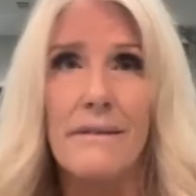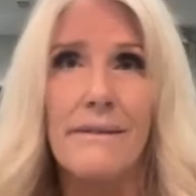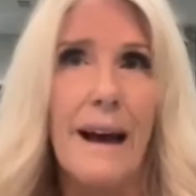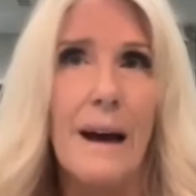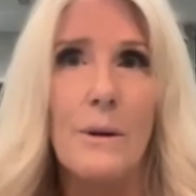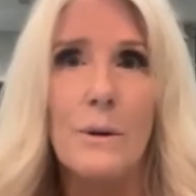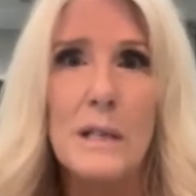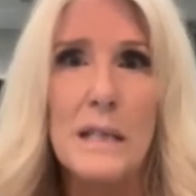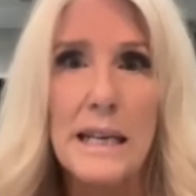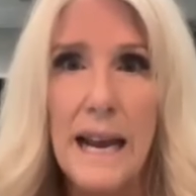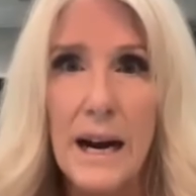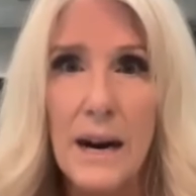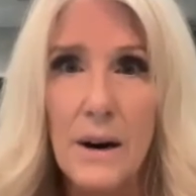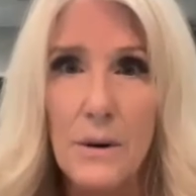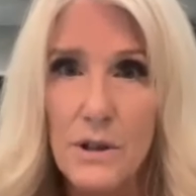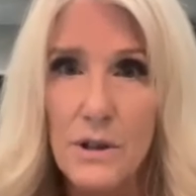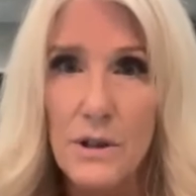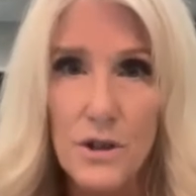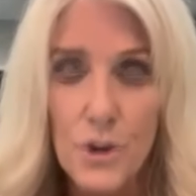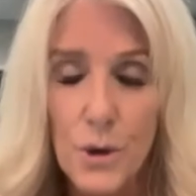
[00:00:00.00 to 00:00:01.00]
1,000
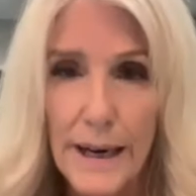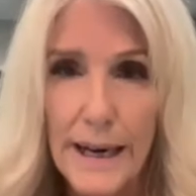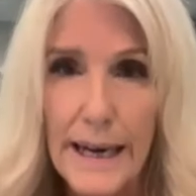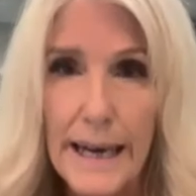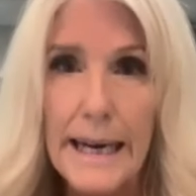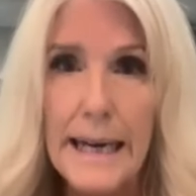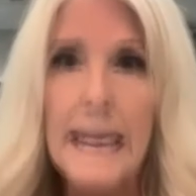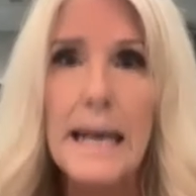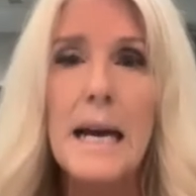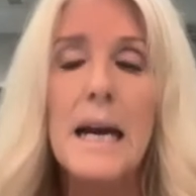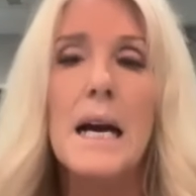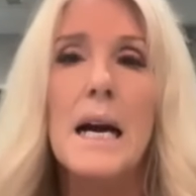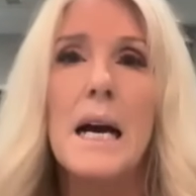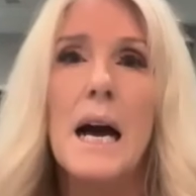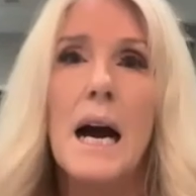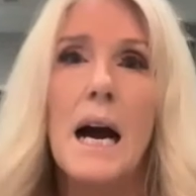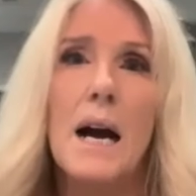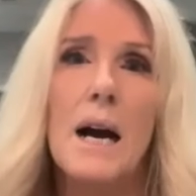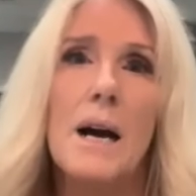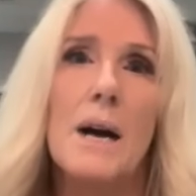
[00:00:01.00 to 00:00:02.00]
hours of training.
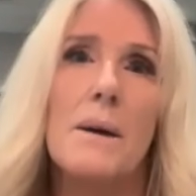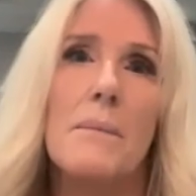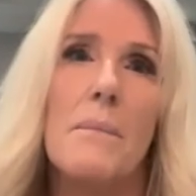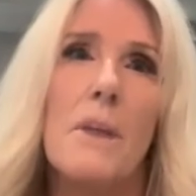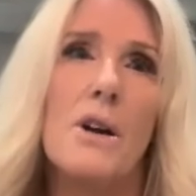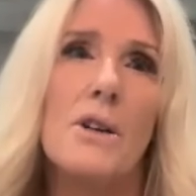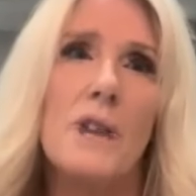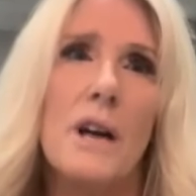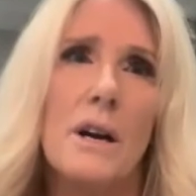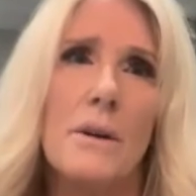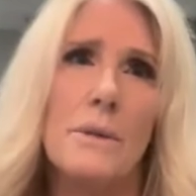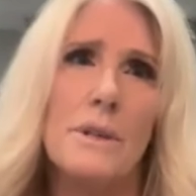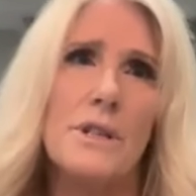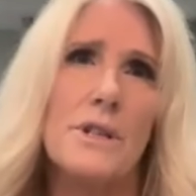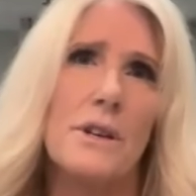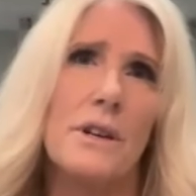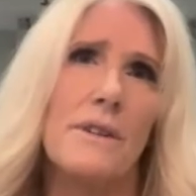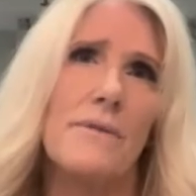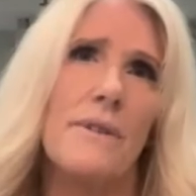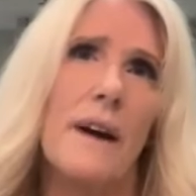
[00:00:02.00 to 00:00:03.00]
Our dog was
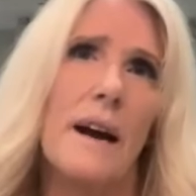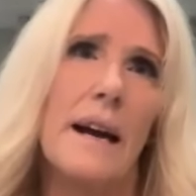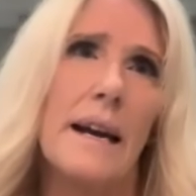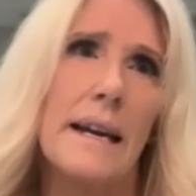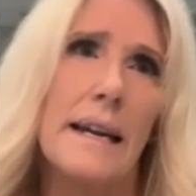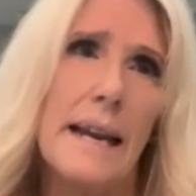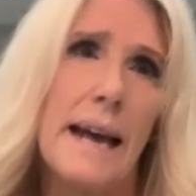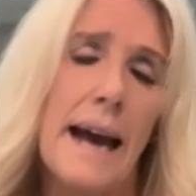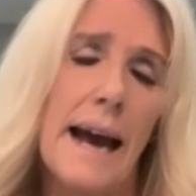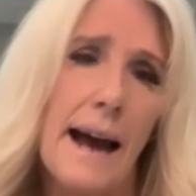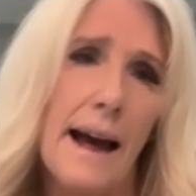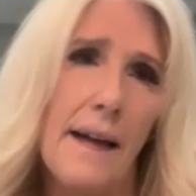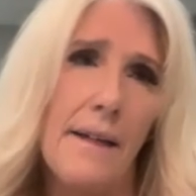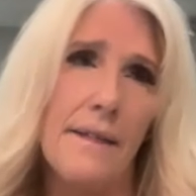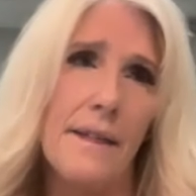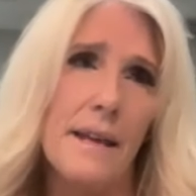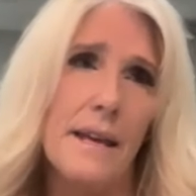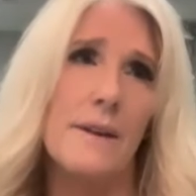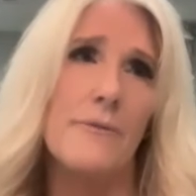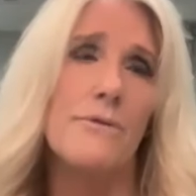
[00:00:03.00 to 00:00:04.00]
certified
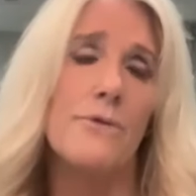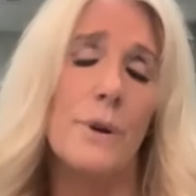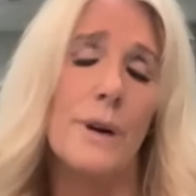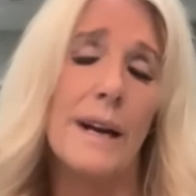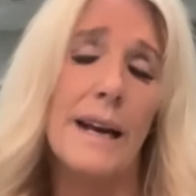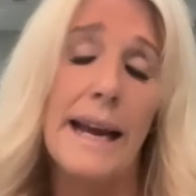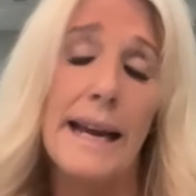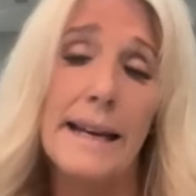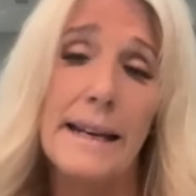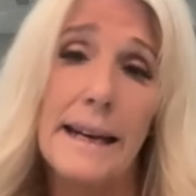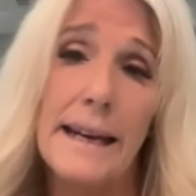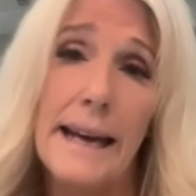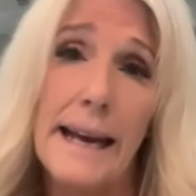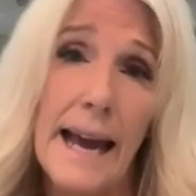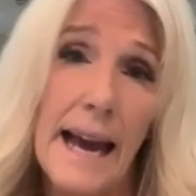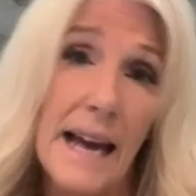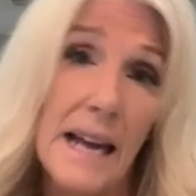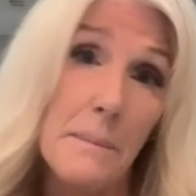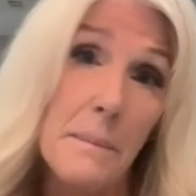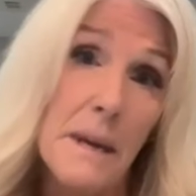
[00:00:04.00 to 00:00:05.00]
at the Florida Canine
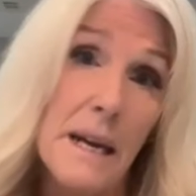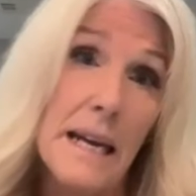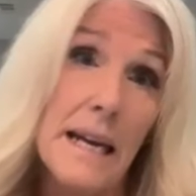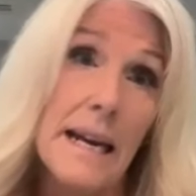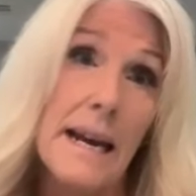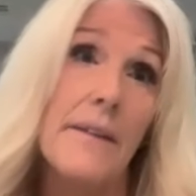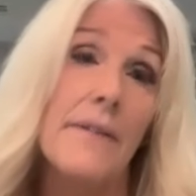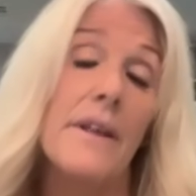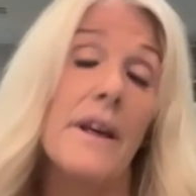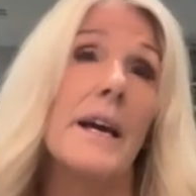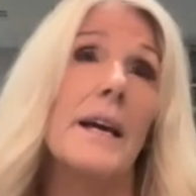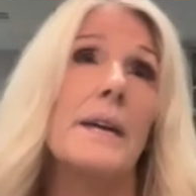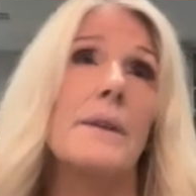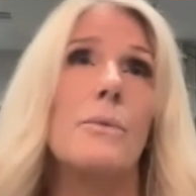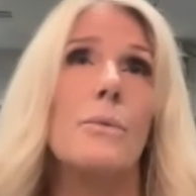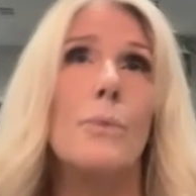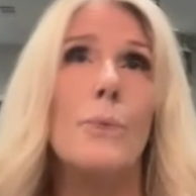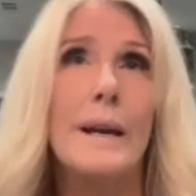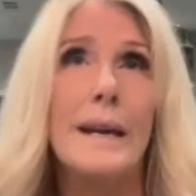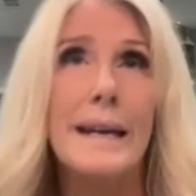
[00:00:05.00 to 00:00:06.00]
Academy, and
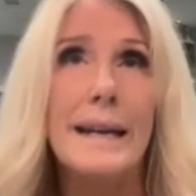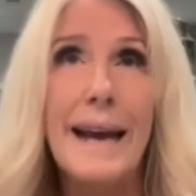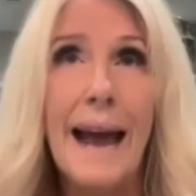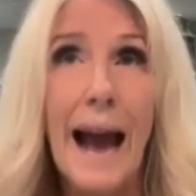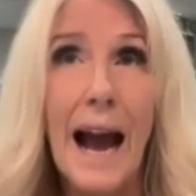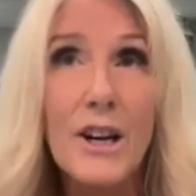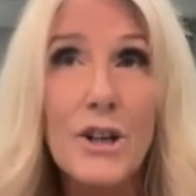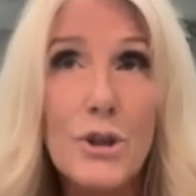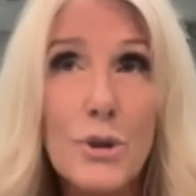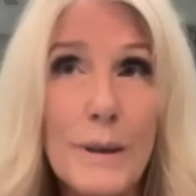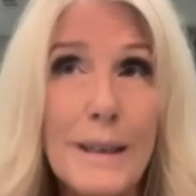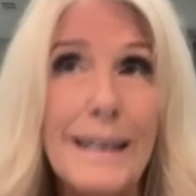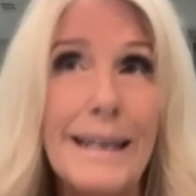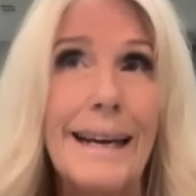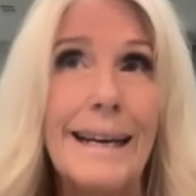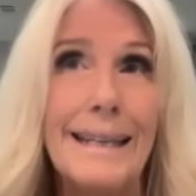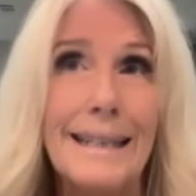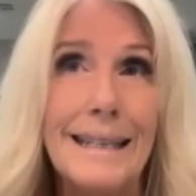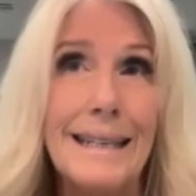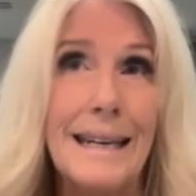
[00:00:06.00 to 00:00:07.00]
then we
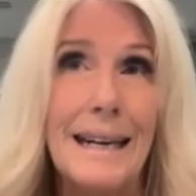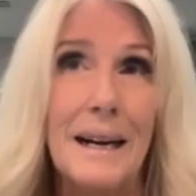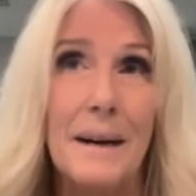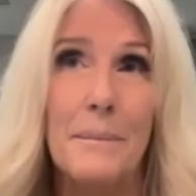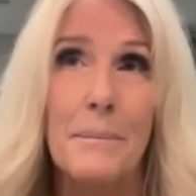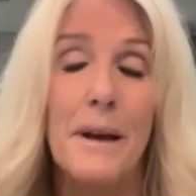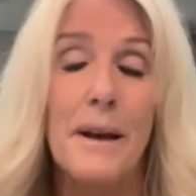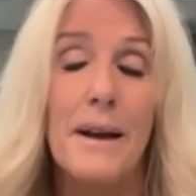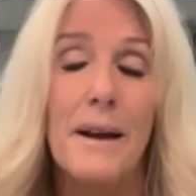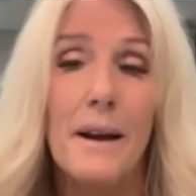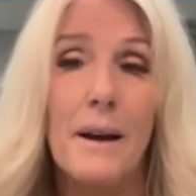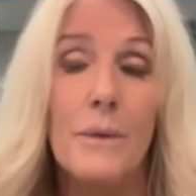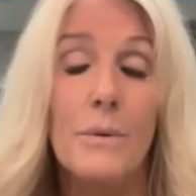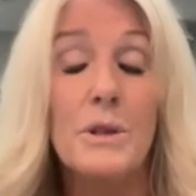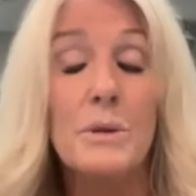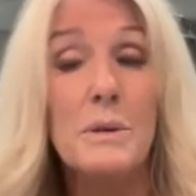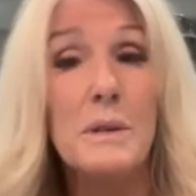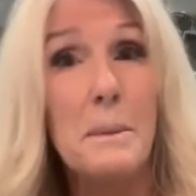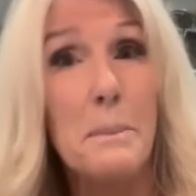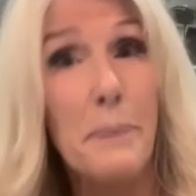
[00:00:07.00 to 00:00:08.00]
actually ended up,
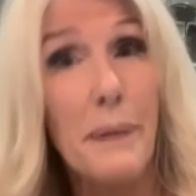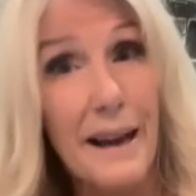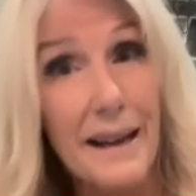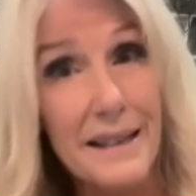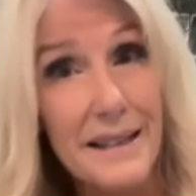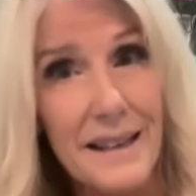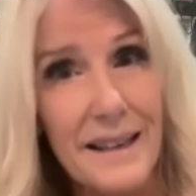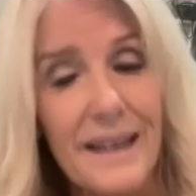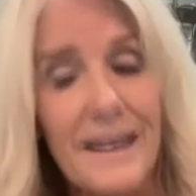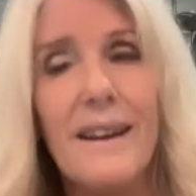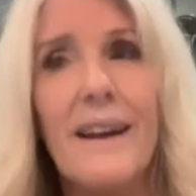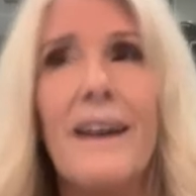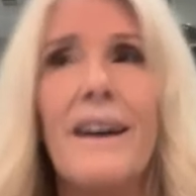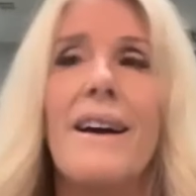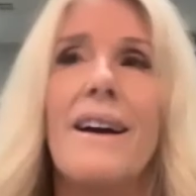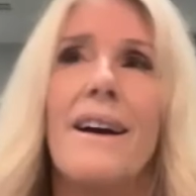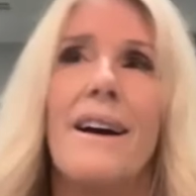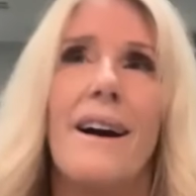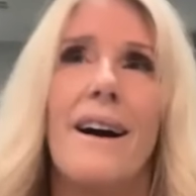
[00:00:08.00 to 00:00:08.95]
which was a blessing